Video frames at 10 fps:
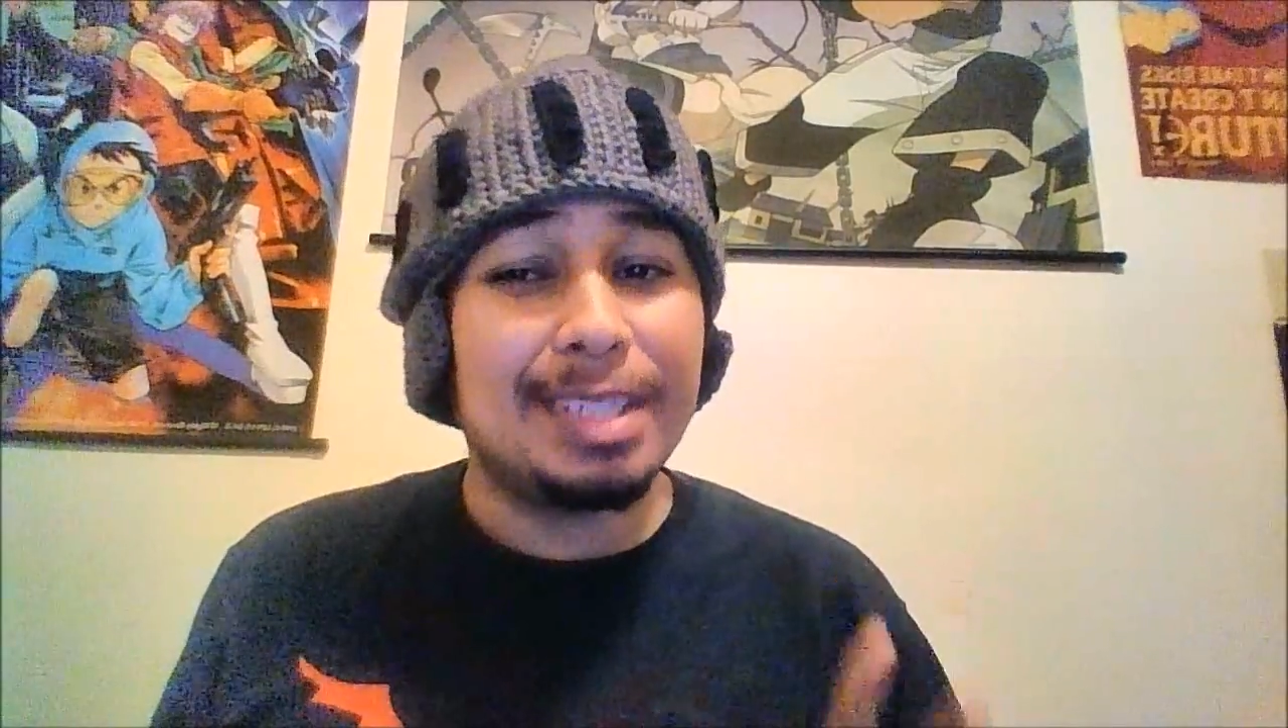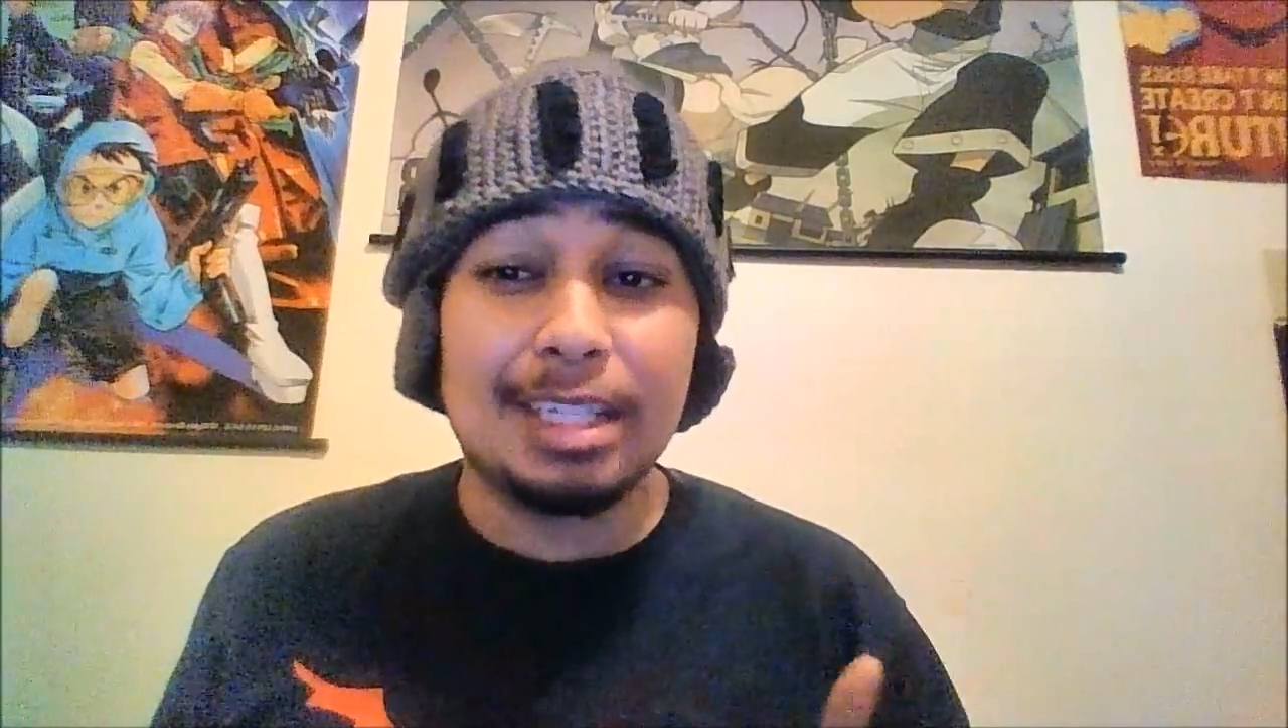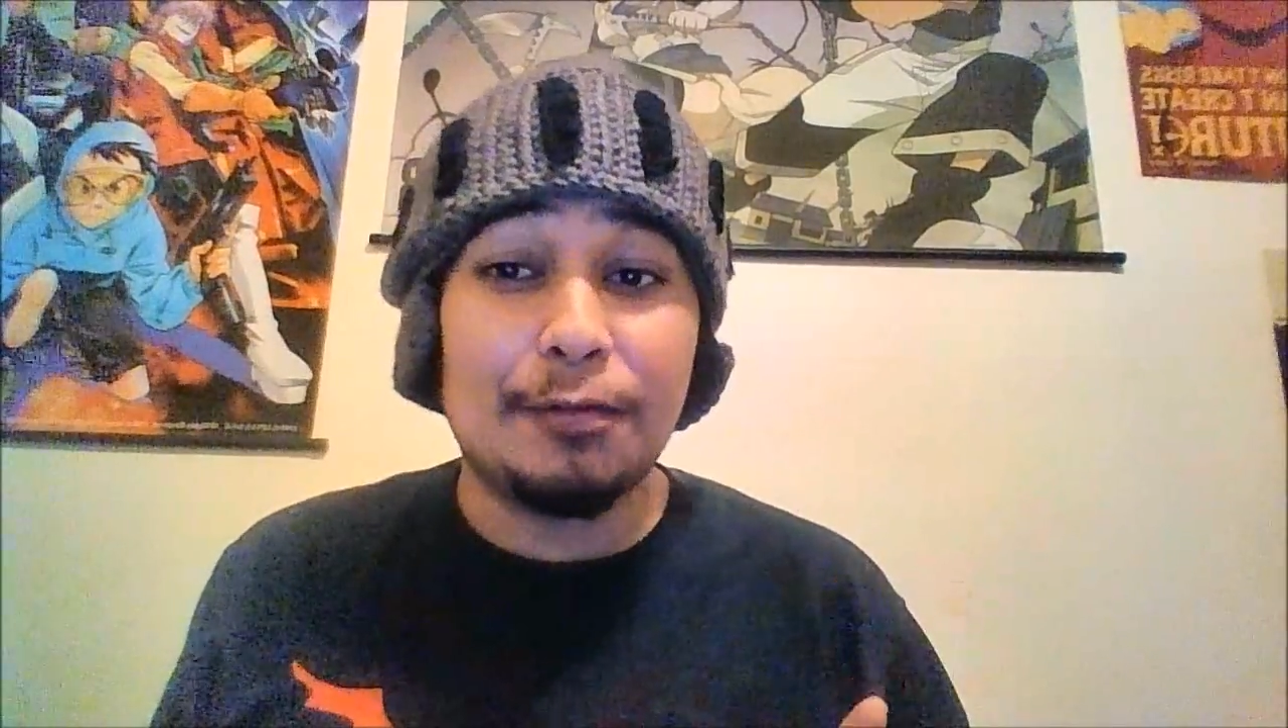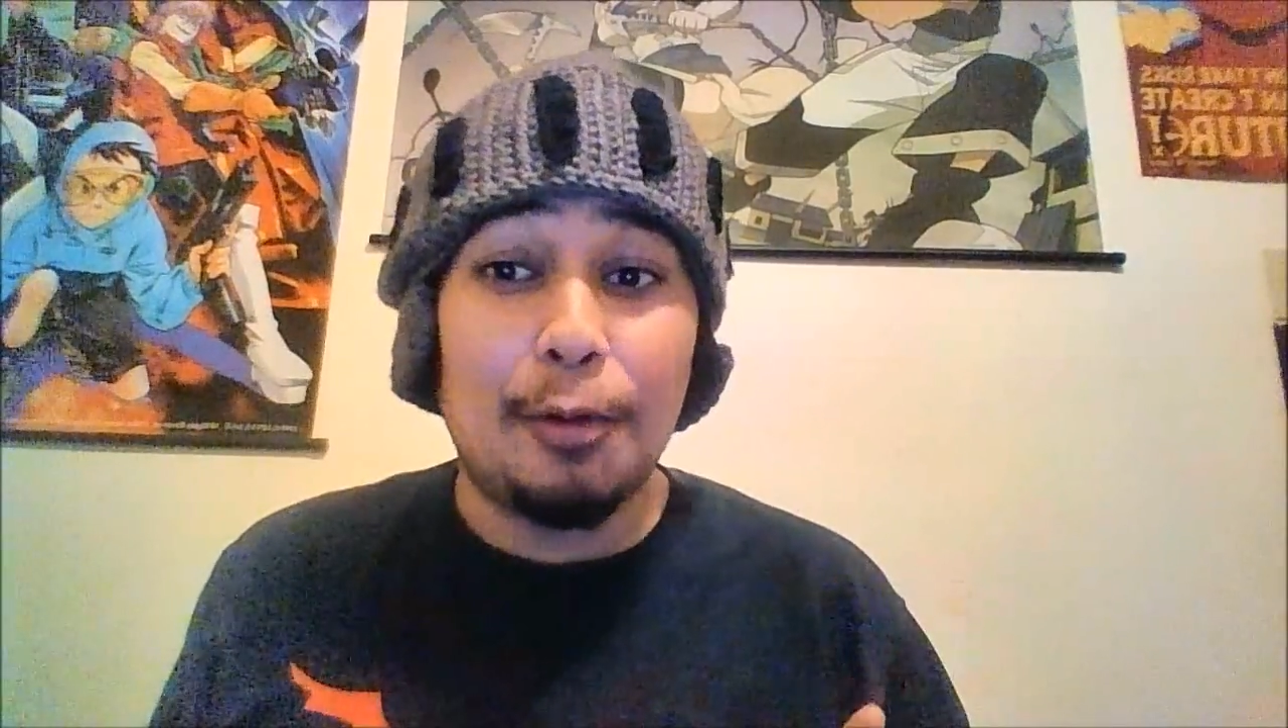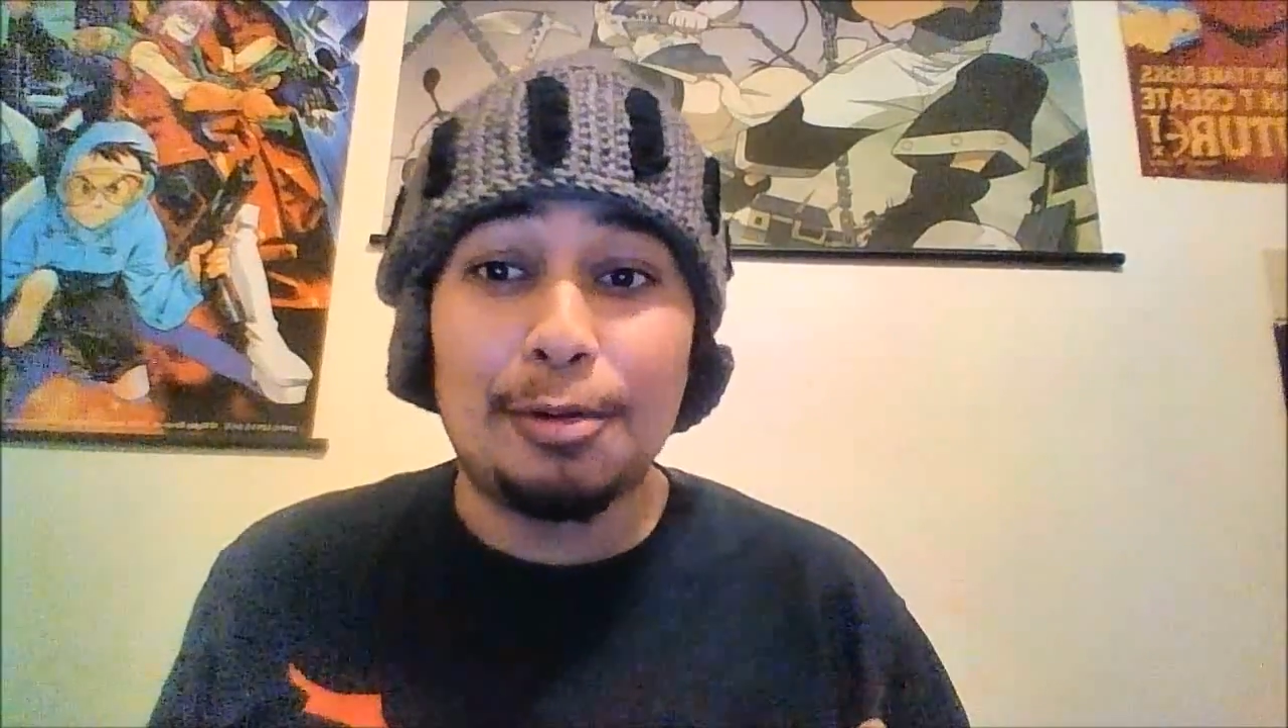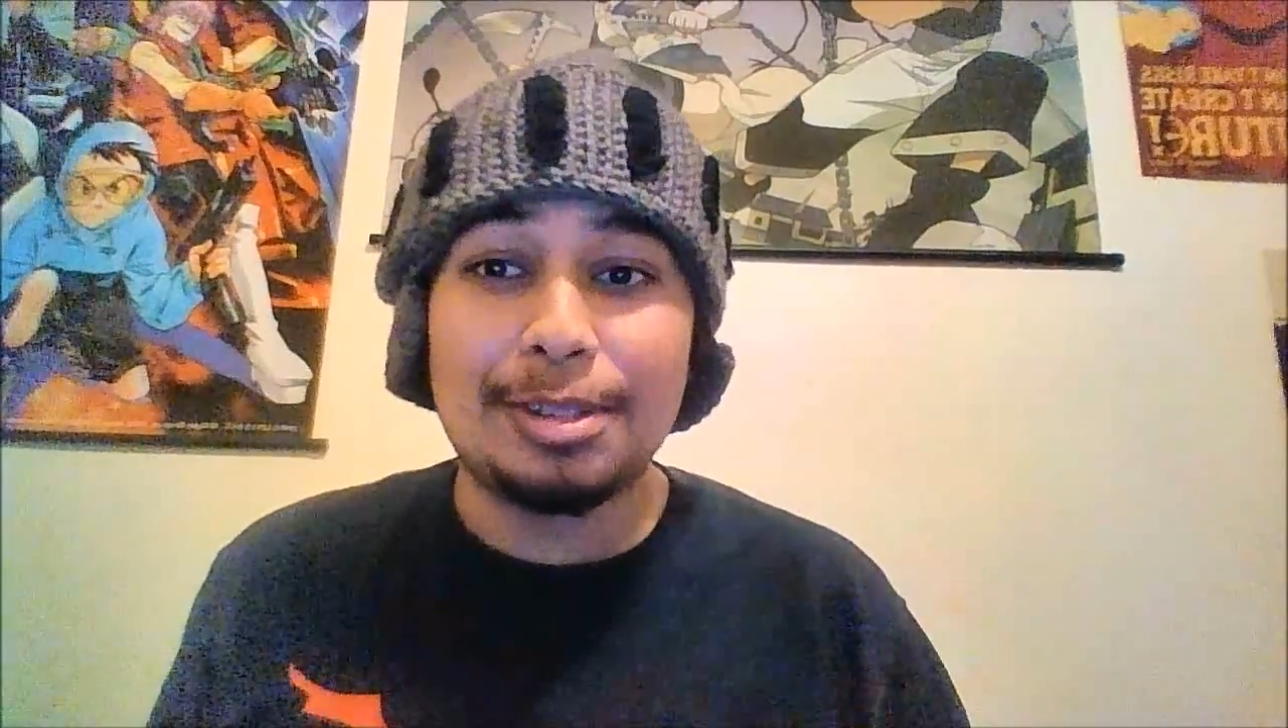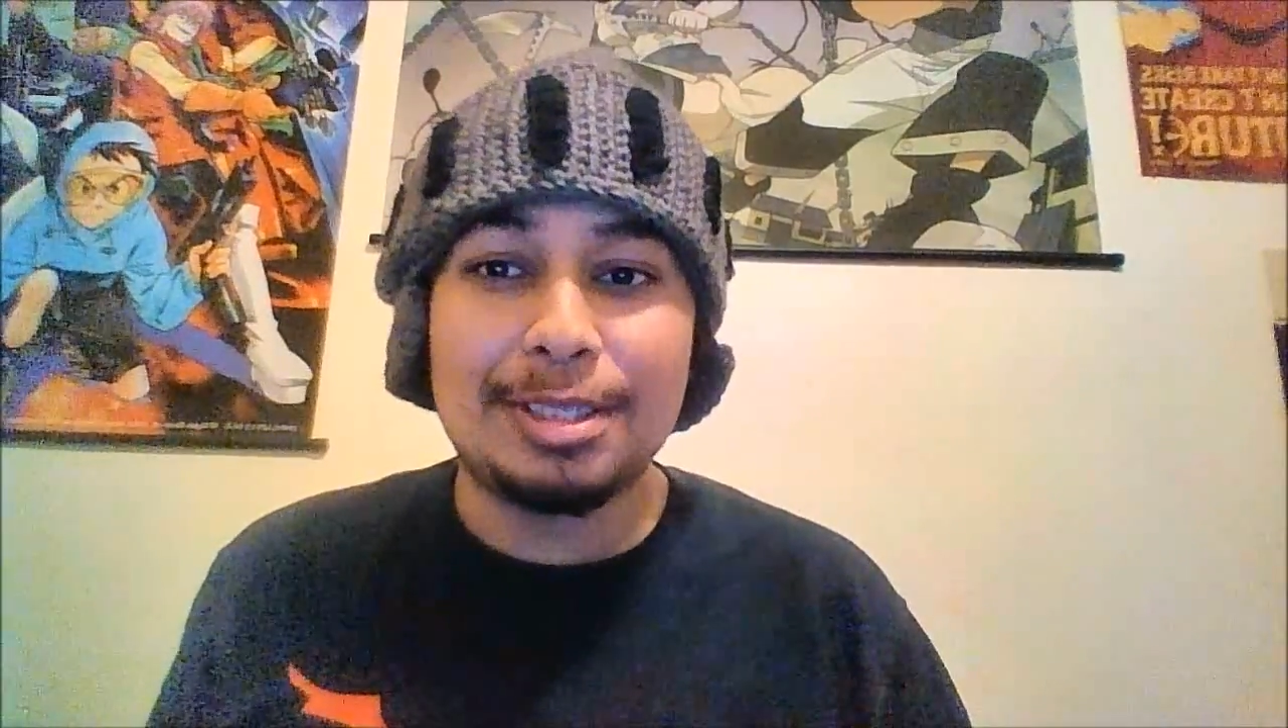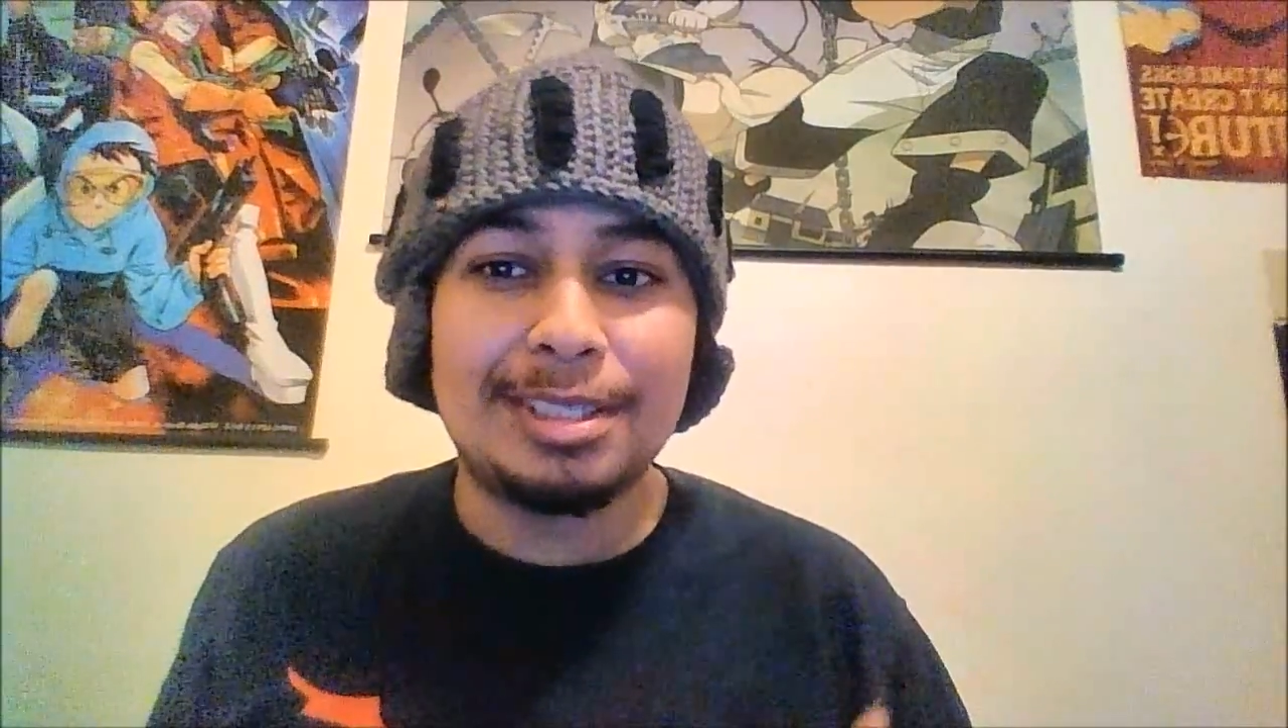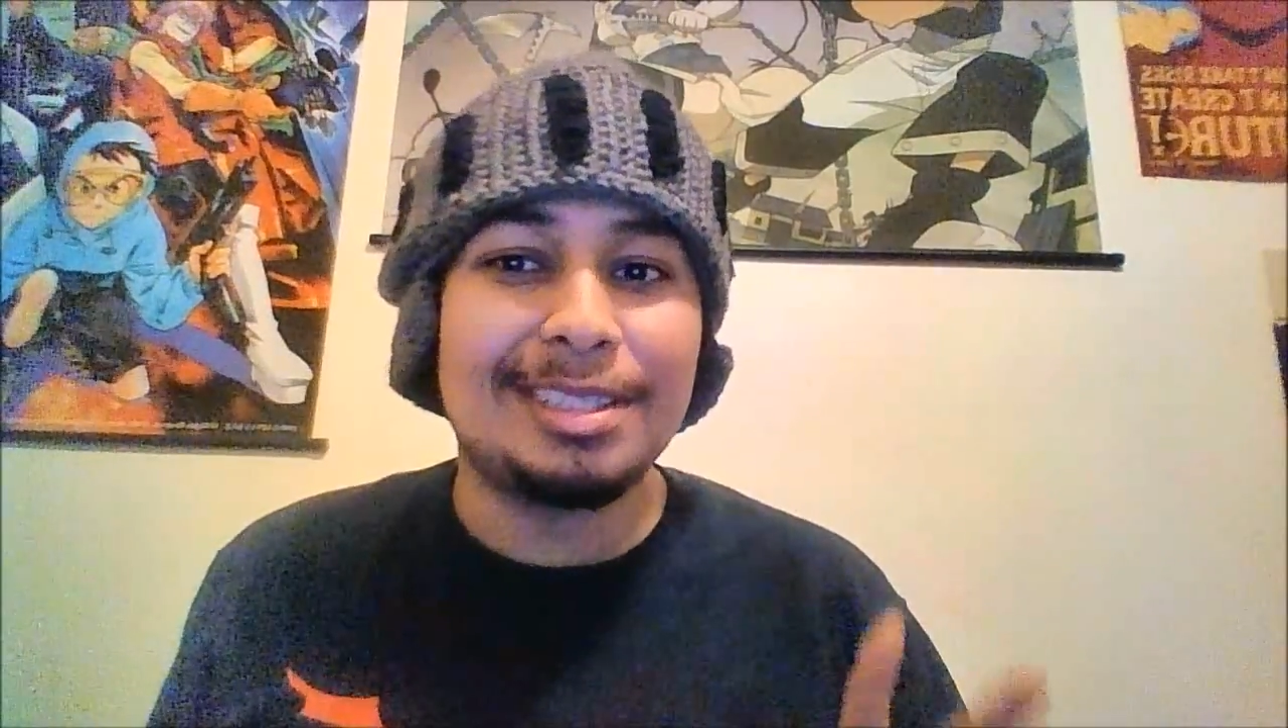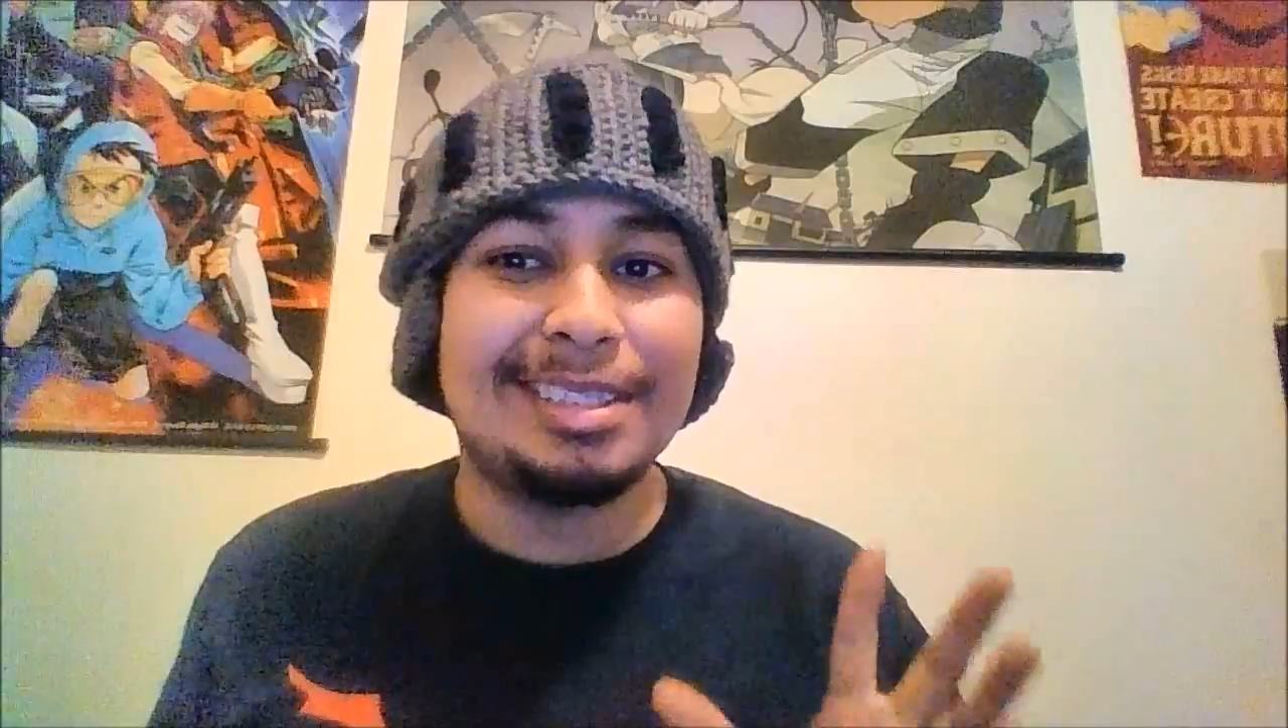Yes,
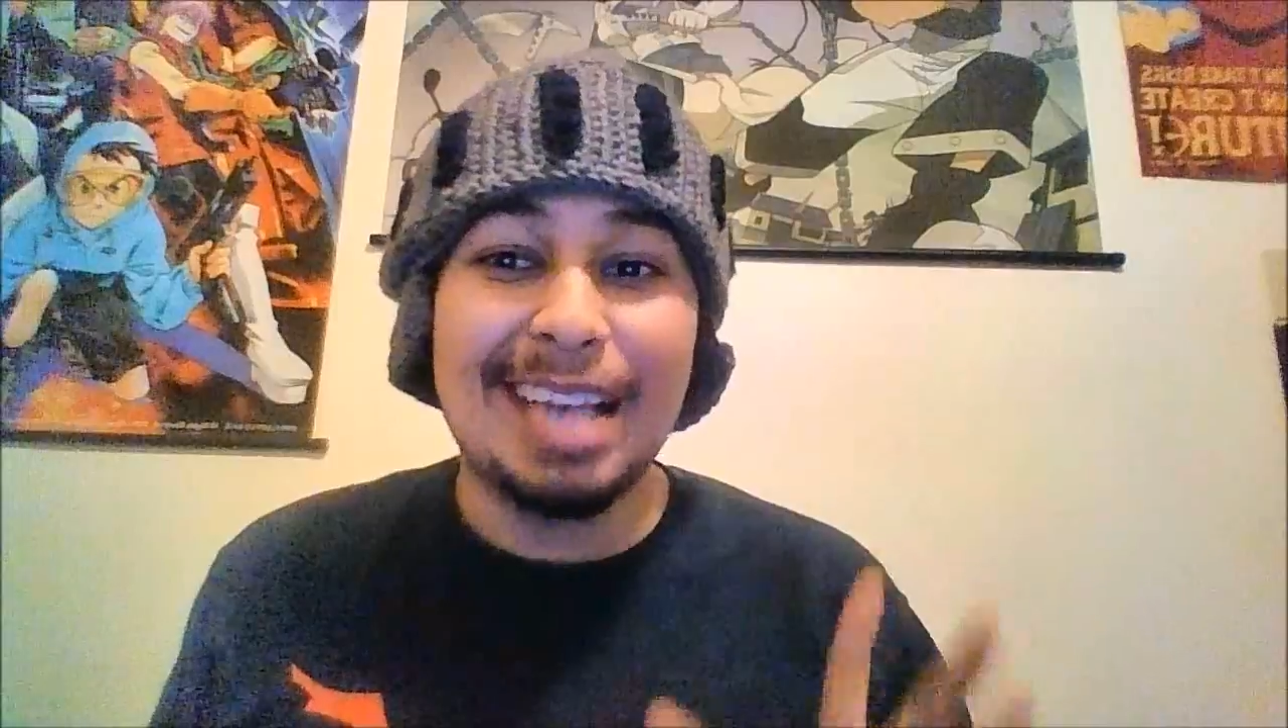folks,